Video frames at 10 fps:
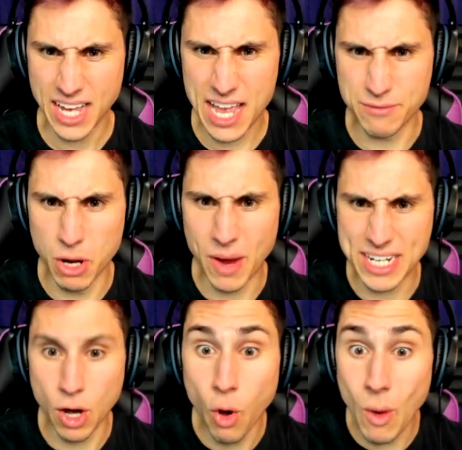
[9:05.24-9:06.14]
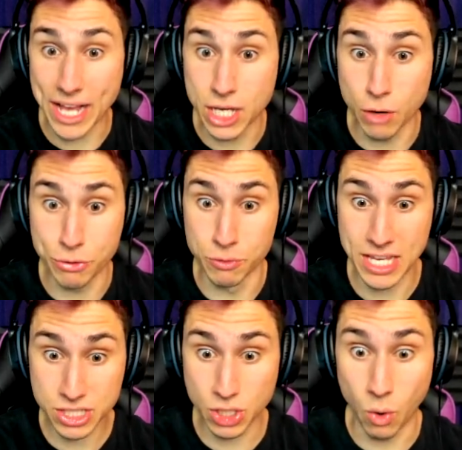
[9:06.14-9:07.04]
I have no idea. Oh, I could go through
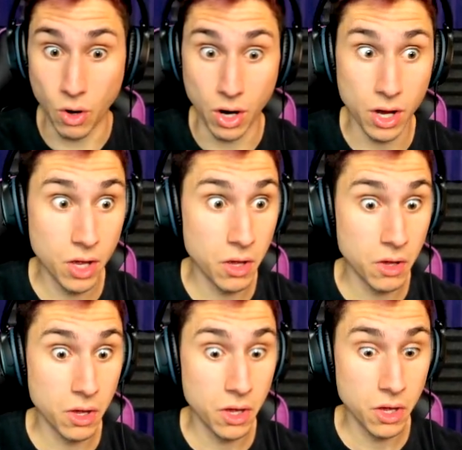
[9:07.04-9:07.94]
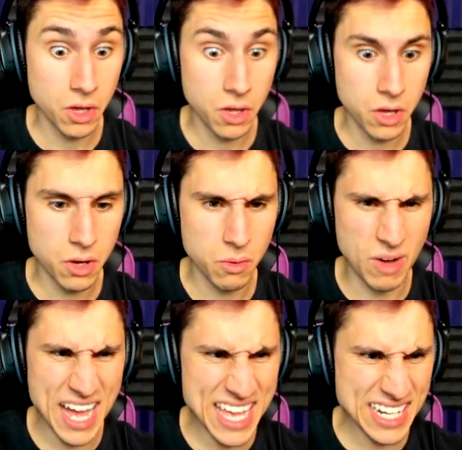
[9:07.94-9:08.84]
this door.
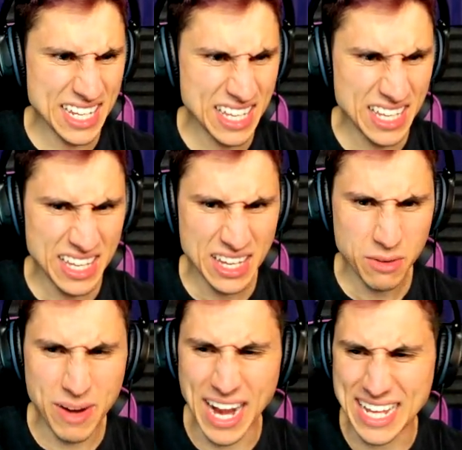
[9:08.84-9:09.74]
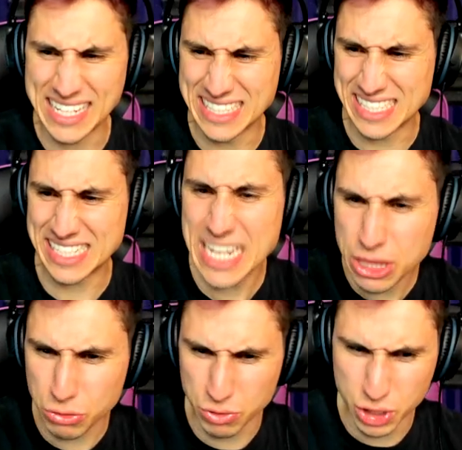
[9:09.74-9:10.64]
What? Wait, I can see
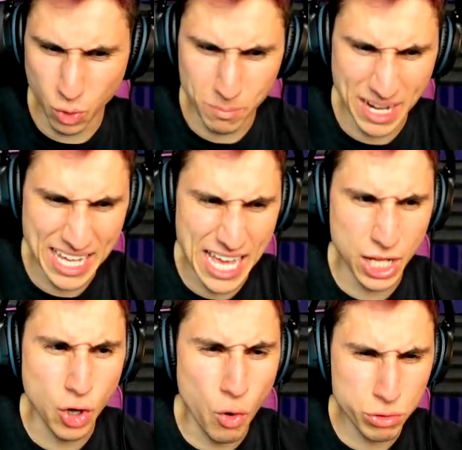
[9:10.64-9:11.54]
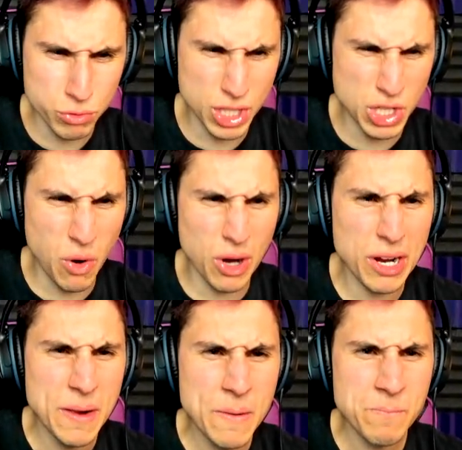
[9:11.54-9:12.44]
through the door, but I can't go through the
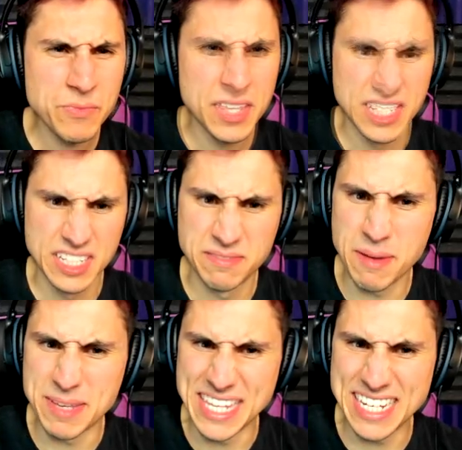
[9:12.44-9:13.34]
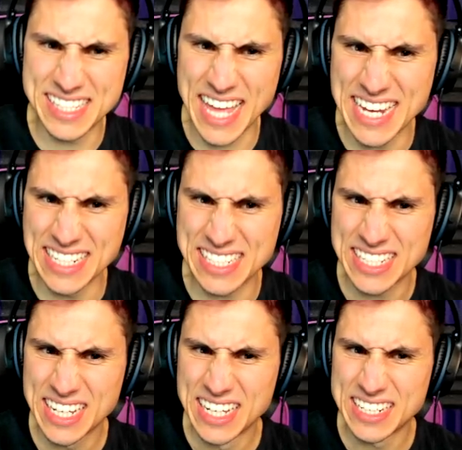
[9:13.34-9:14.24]
door? Maybe these
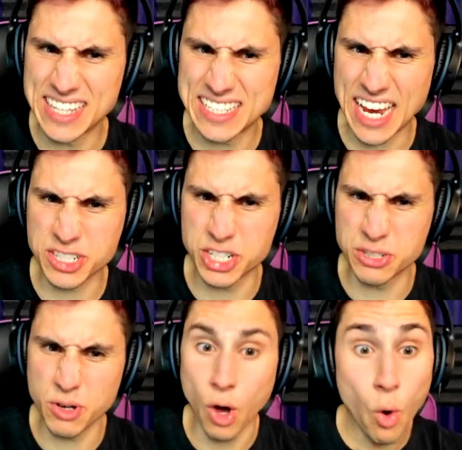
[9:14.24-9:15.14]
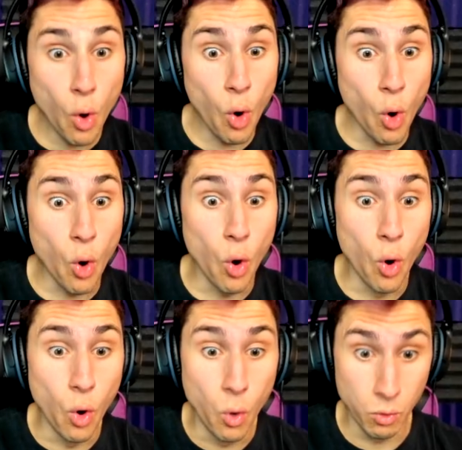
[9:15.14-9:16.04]
things? Do these actually do-
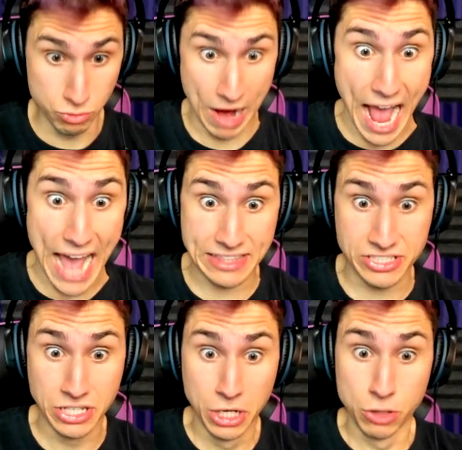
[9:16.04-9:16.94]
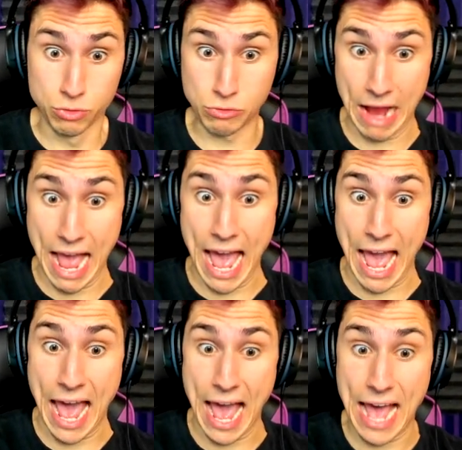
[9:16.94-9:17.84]
Oh! Rats!
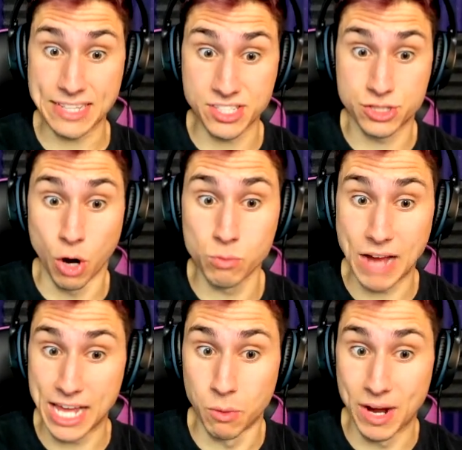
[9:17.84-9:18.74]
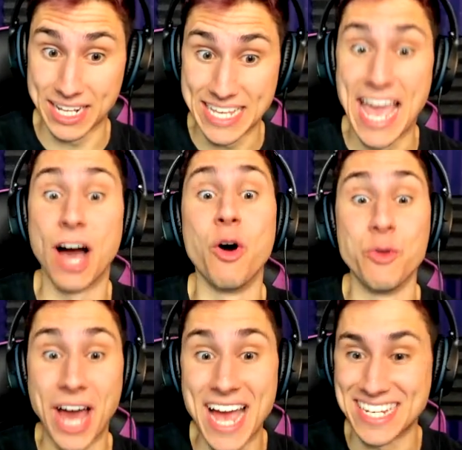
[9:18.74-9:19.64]
Rats! Don't- I don't want to- Yeah, oh,
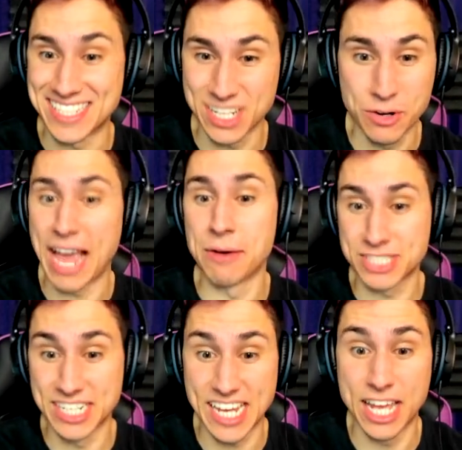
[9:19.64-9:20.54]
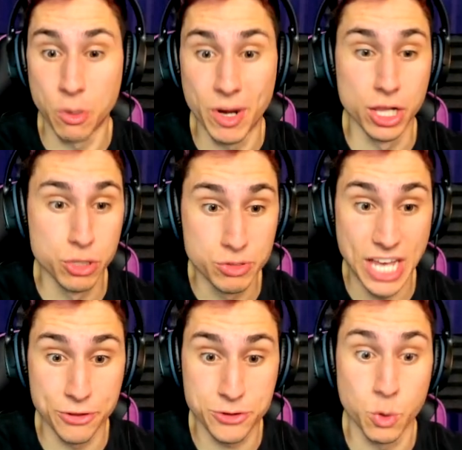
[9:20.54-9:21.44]
nice. Okay, I was gonna say, I don't want to lose
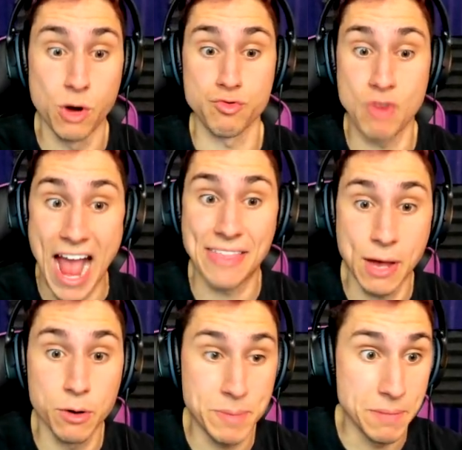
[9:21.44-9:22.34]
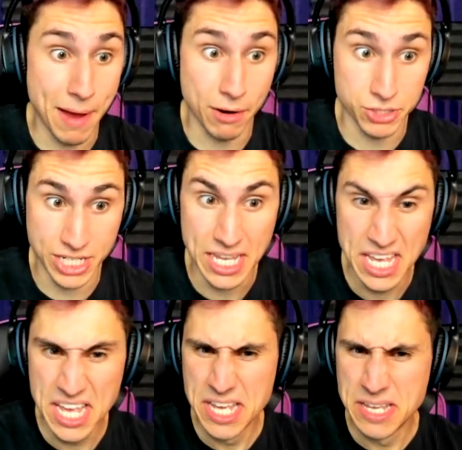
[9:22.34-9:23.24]
health to a rat. That would be embarrassing.
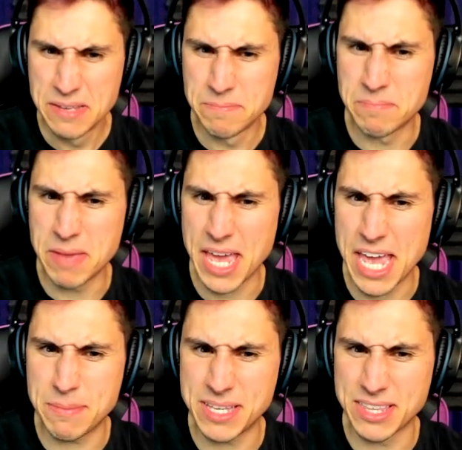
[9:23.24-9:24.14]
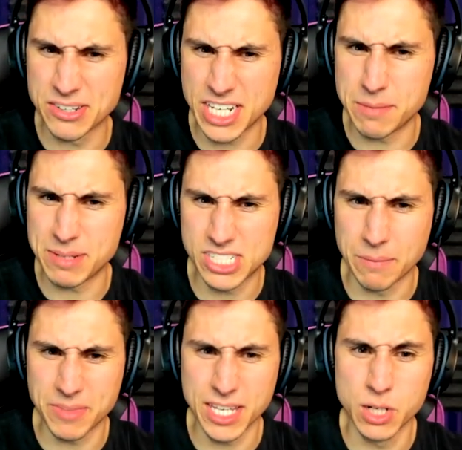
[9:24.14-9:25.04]
Maybe there's going to be
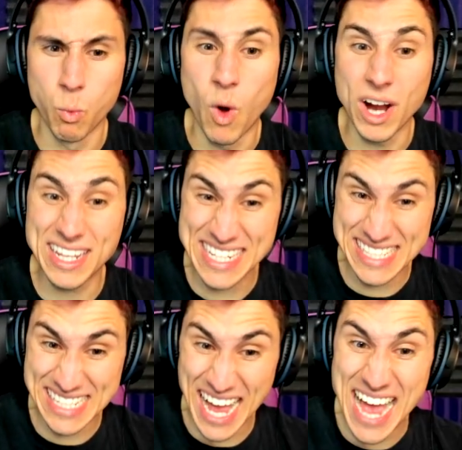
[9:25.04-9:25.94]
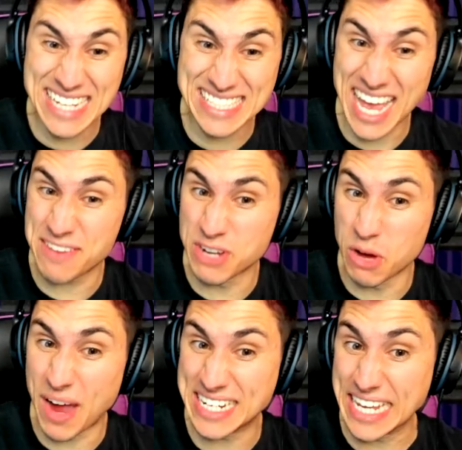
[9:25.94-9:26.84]
something in one of these guys? I have
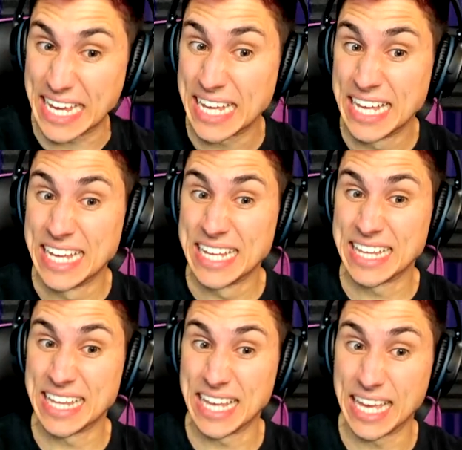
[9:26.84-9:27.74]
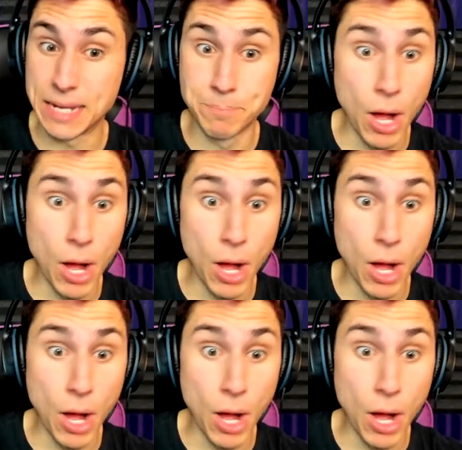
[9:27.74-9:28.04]
no idea. And